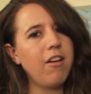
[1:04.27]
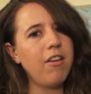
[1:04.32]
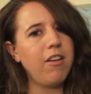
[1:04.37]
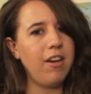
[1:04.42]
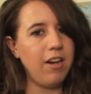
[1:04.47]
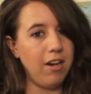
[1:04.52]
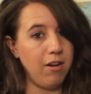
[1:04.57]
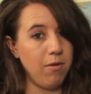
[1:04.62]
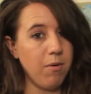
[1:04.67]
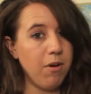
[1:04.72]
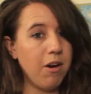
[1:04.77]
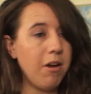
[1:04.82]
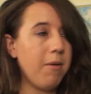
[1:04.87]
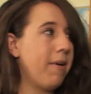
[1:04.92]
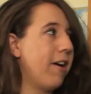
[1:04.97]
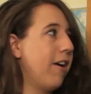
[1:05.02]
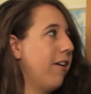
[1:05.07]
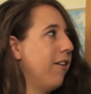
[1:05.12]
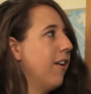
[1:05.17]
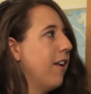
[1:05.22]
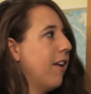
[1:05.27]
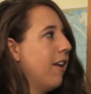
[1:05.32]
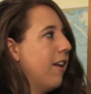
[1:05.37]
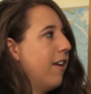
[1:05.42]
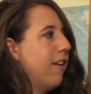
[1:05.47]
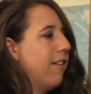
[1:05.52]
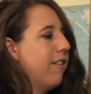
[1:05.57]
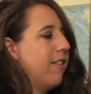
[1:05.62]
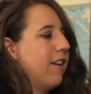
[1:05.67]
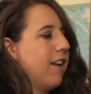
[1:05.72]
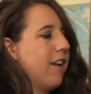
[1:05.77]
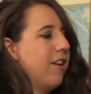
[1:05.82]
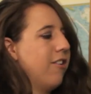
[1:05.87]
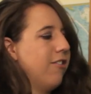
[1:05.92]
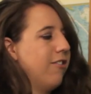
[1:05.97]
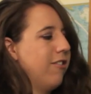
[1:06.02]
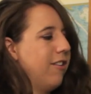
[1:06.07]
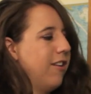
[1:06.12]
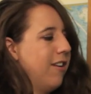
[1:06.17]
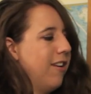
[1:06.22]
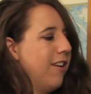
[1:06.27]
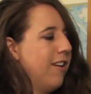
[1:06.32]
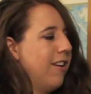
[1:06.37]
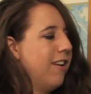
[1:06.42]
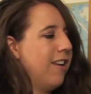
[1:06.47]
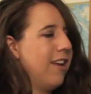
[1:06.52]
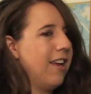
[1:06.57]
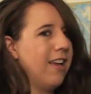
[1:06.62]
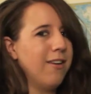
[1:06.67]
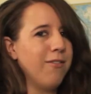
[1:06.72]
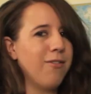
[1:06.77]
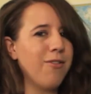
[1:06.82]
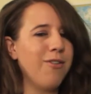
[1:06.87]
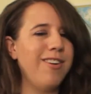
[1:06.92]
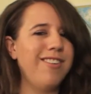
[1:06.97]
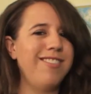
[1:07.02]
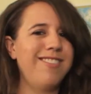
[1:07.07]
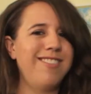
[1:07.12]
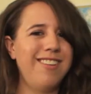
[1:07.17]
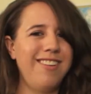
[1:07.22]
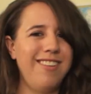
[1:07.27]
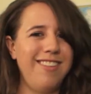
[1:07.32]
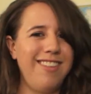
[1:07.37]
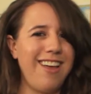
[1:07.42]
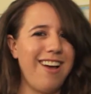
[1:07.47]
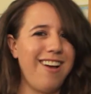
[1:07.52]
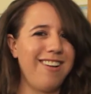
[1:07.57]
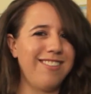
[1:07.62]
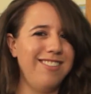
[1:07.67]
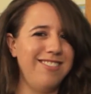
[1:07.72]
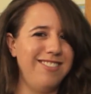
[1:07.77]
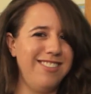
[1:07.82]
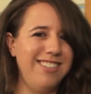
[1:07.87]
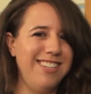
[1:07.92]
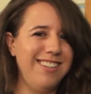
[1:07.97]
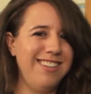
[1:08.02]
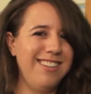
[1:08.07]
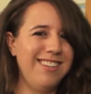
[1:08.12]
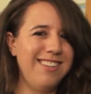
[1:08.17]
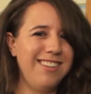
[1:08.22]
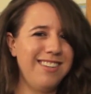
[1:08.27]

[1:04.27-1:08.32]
all you need to worry about is the nitrogen and, of course, the oxygen.